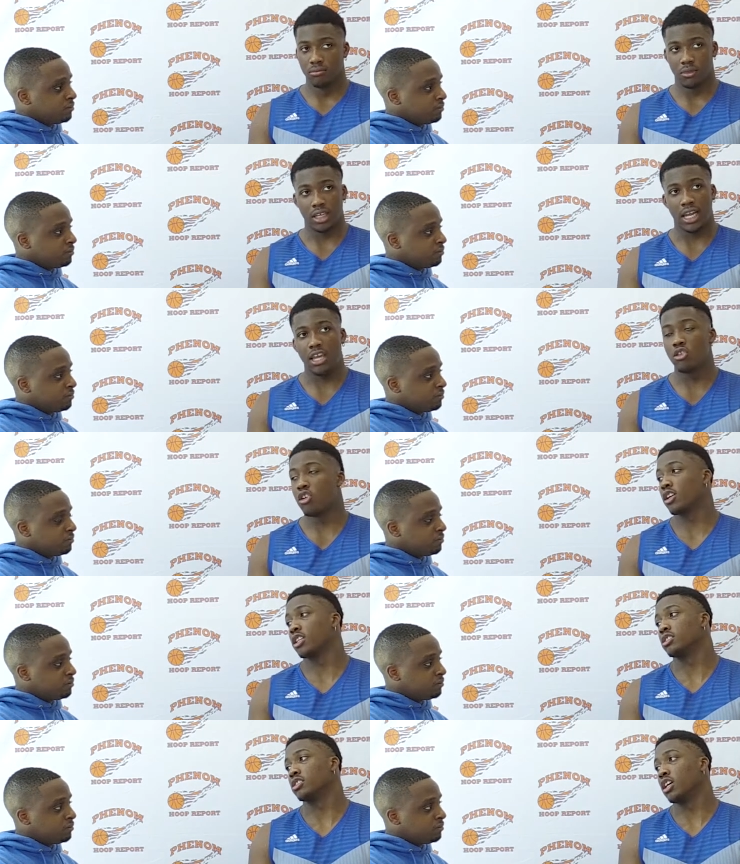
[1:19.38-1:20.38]
Speaker 1: and then you
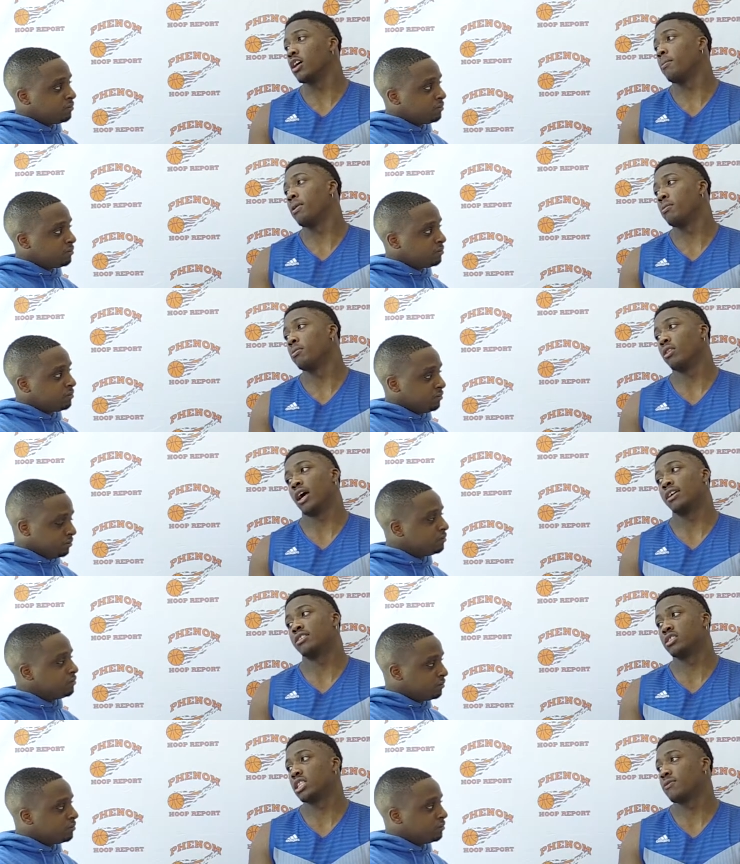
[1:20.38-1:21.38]
go against good people
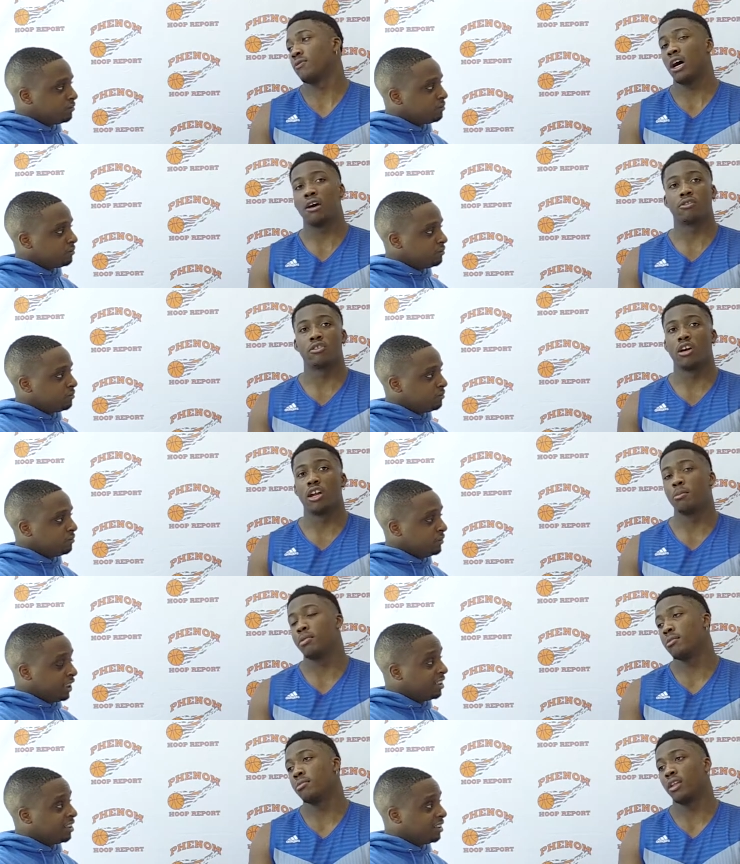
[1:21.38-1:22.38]
like 6'5",
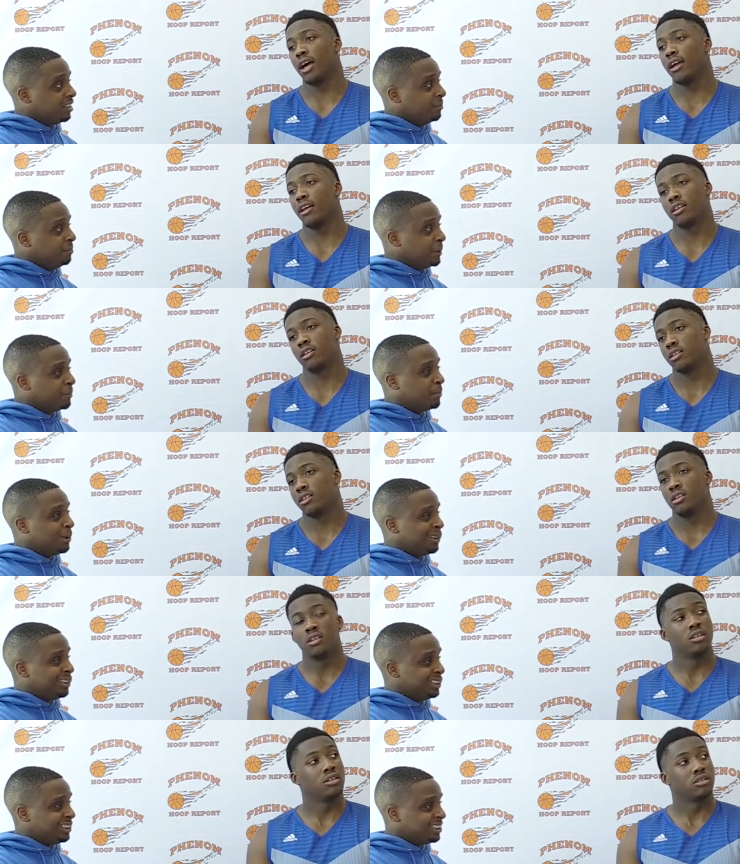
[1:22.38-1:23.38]
300 yeah, people, like big
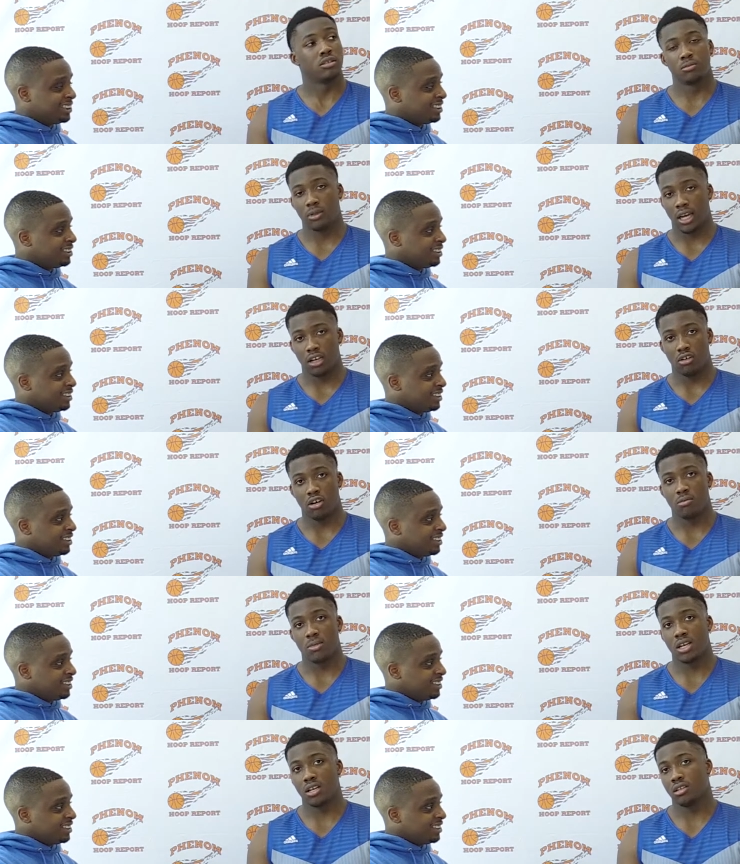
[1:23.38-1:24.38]
boy. So them like
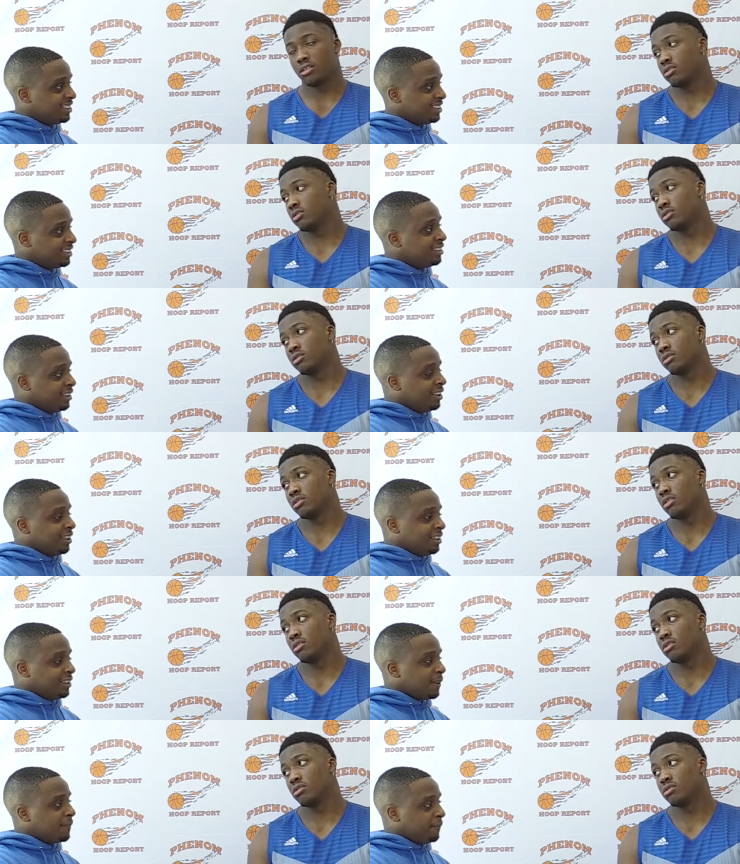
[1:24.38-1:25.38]
grown men.
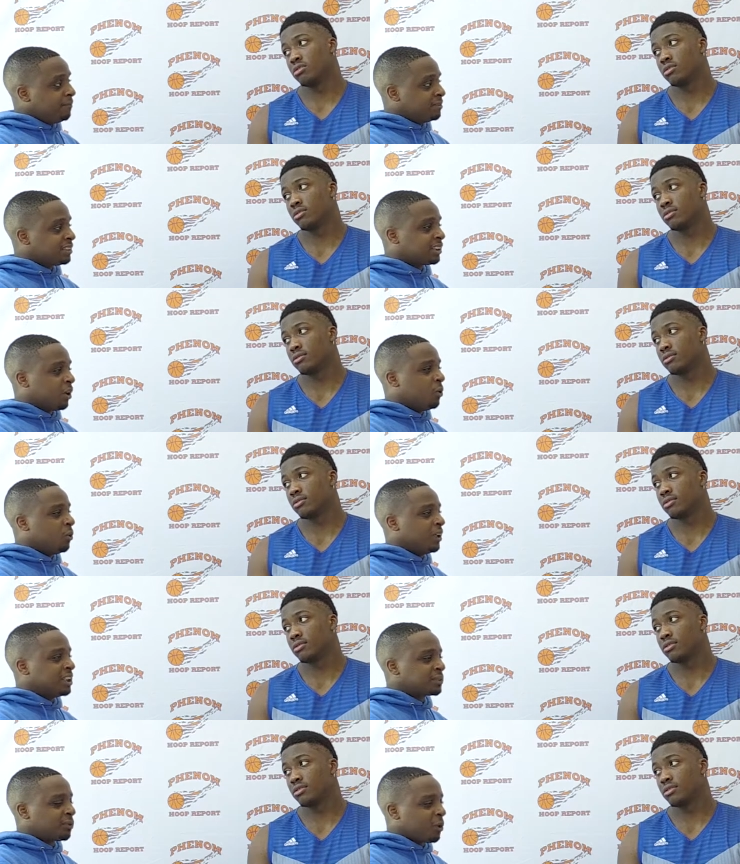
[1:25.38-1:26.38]
Speaker 2: So.
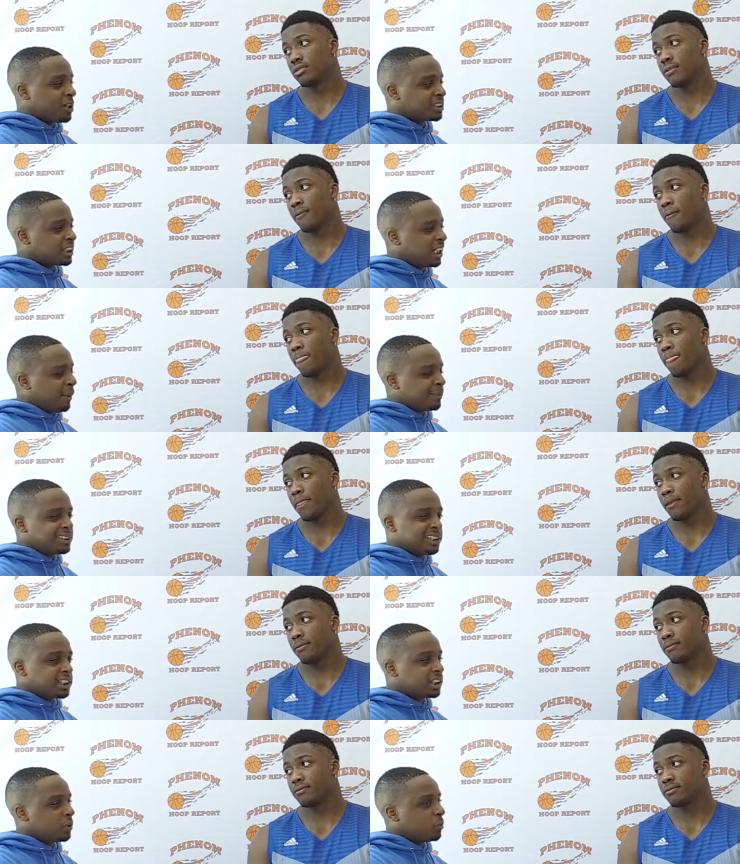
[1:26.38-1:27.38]
So as far as the
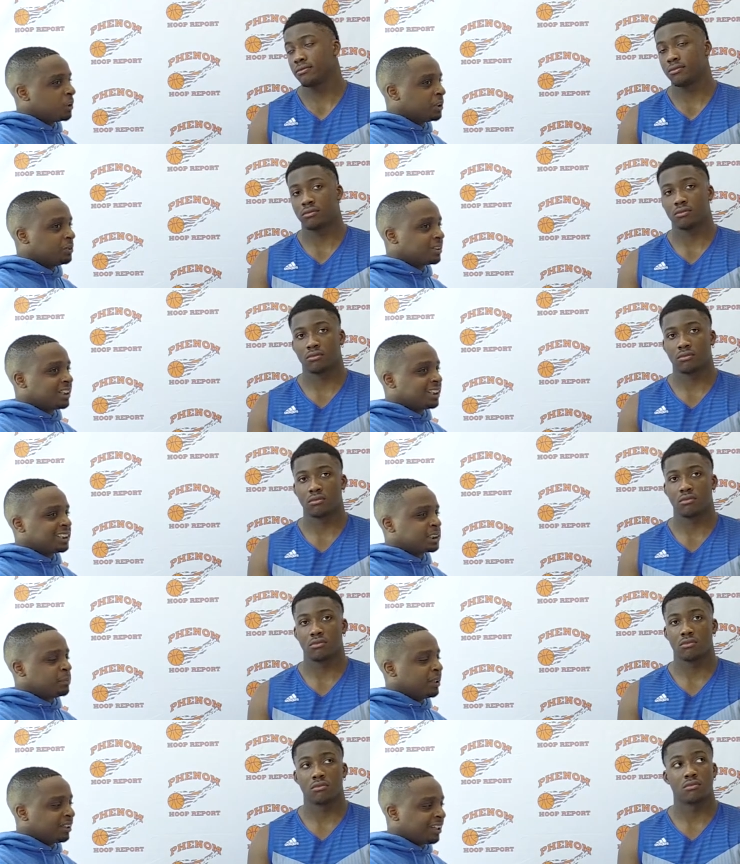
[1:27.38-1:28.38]
competition, what do you think
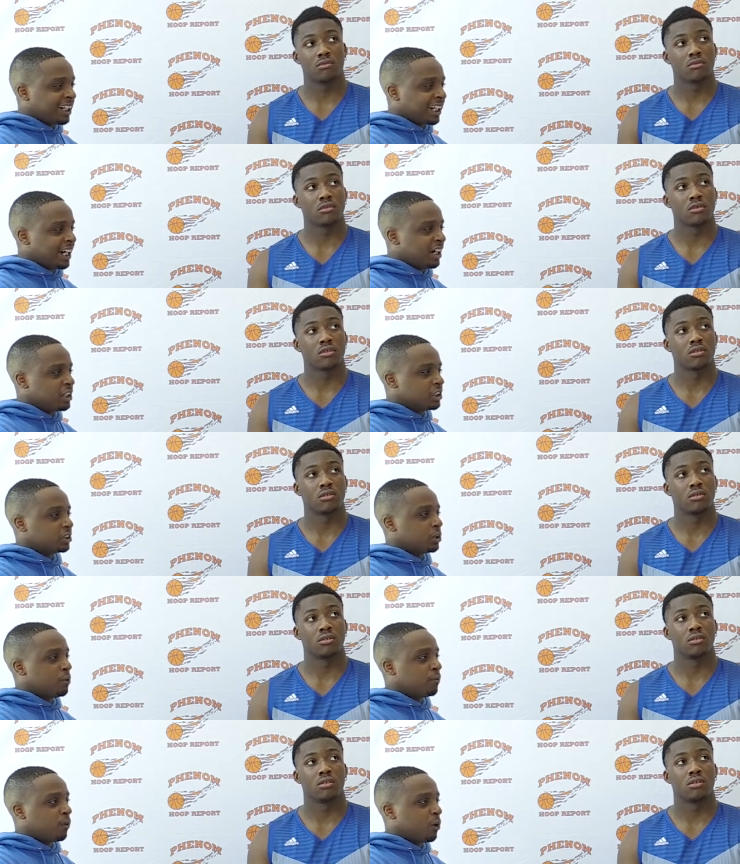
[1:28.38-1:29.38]
it's been like out here
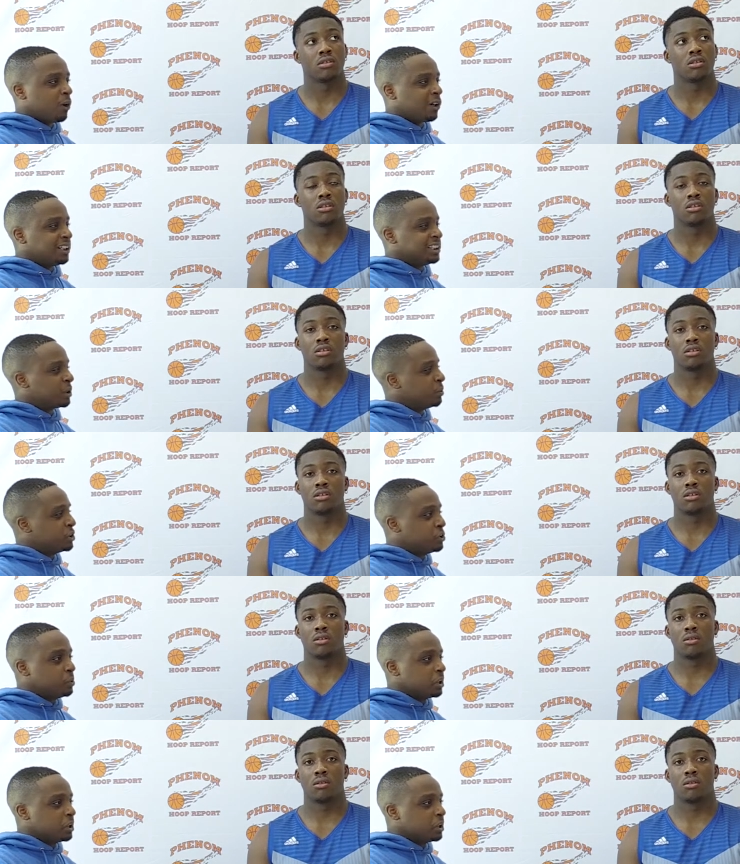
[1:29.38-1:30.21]
so far? Is it what you